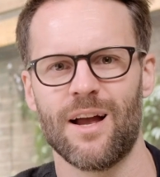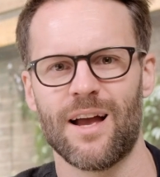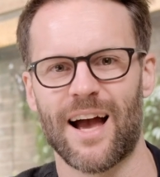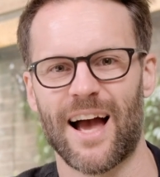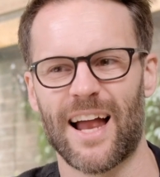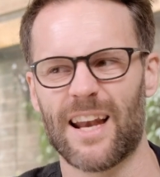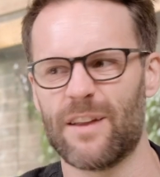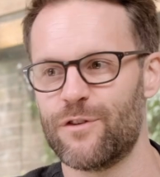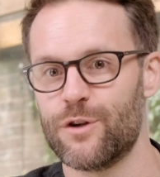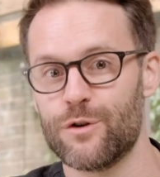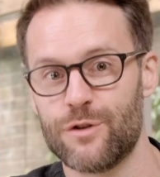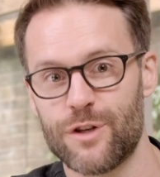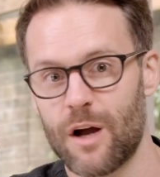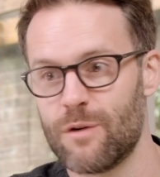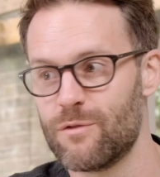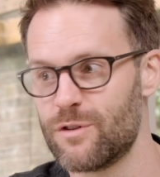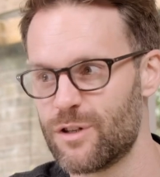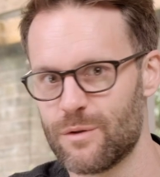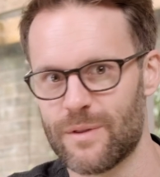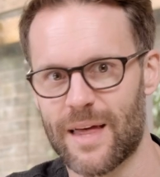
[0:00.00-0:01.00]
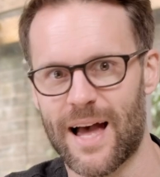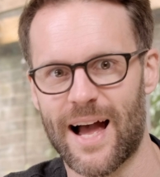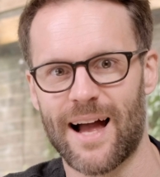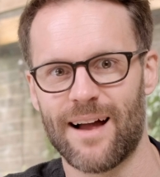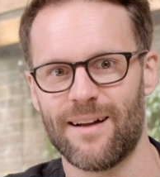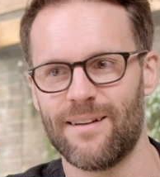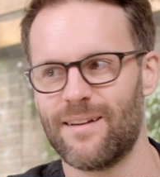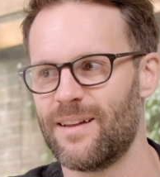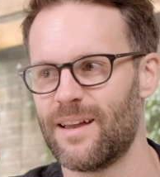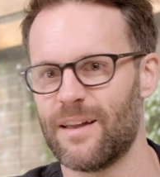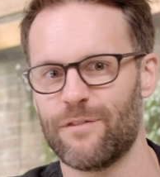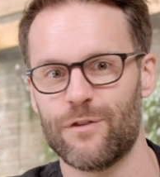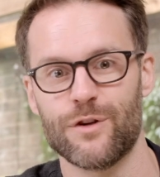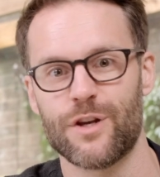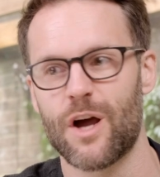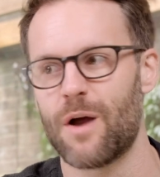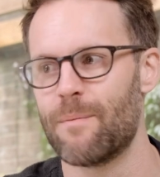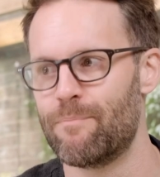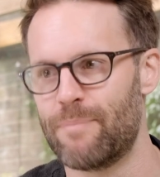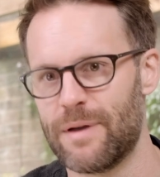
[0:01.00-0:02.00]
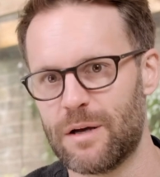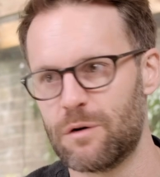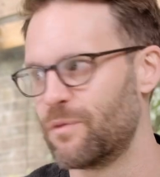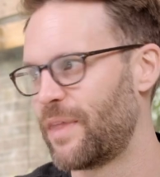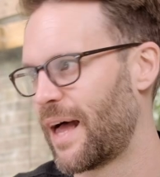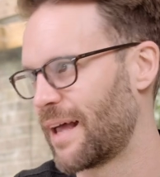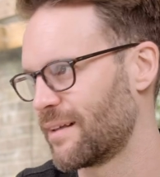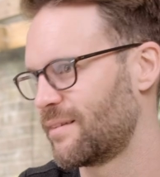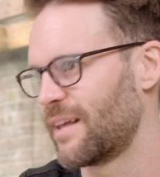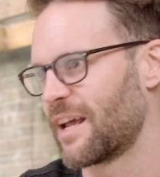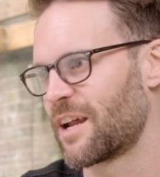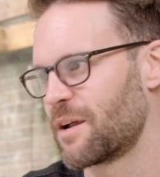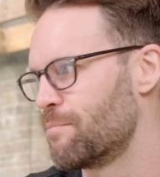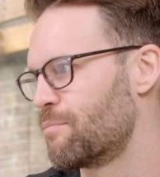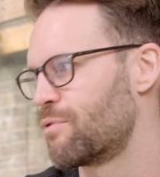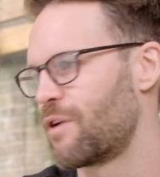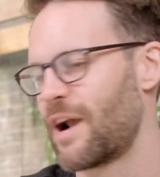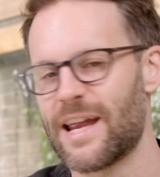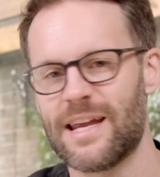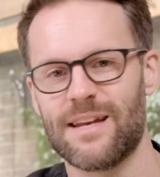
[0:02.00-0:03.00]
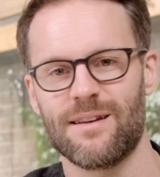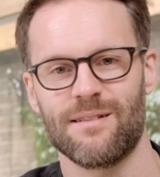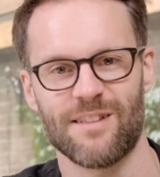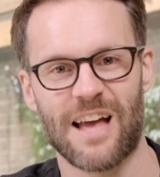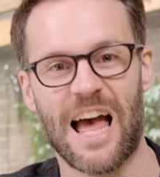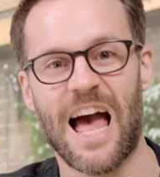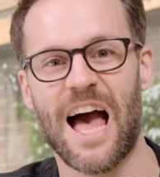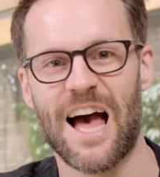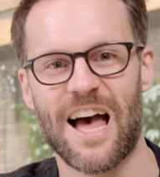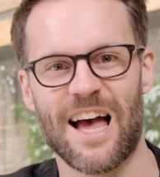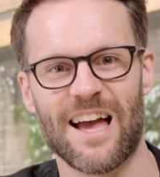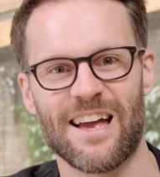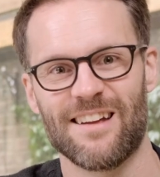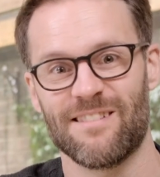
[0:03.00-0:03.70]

And if you don't do that, if you don't build that second brain, uh,